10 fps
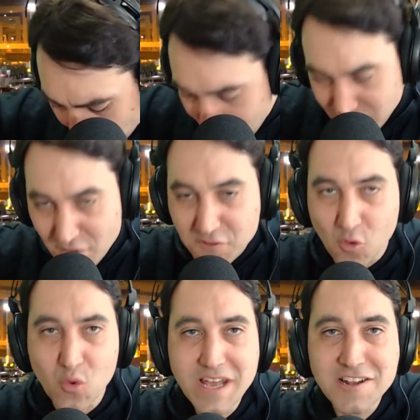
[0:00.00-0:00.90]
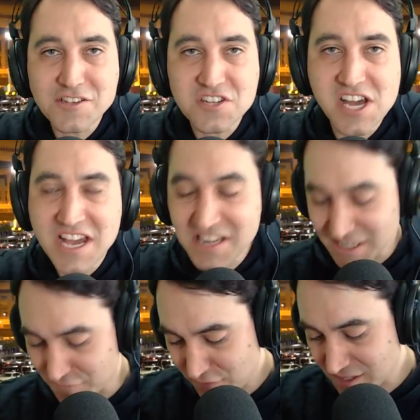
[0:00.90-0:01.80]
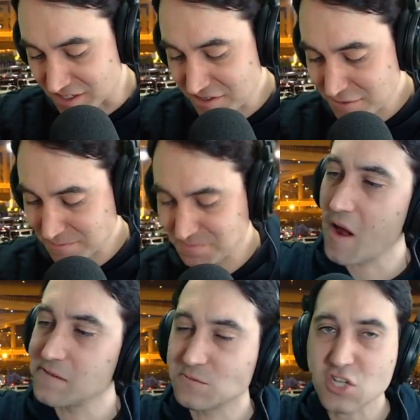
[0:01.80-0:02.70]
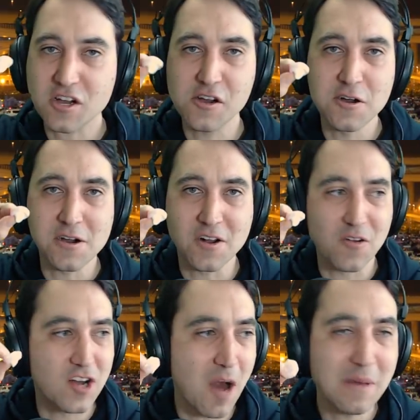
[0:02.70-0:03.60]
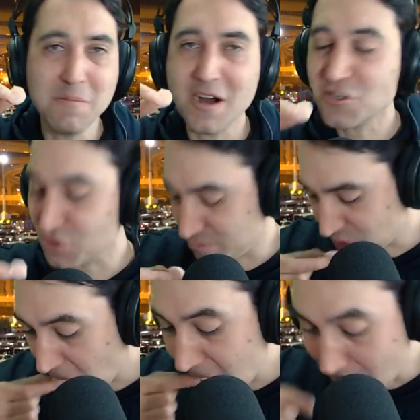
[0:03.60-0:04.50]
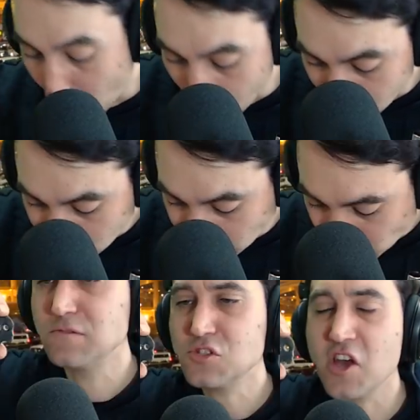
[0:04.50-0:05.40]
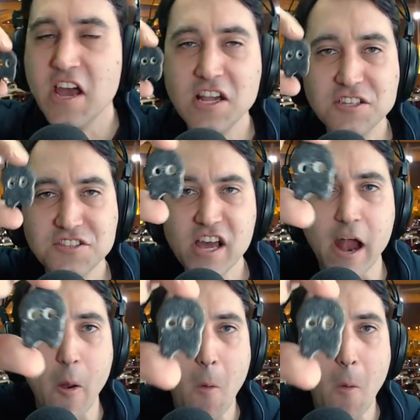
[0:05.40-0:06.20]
And you have the weirdest candy in Finland. It's like a gummy mushroom. What the hell is that?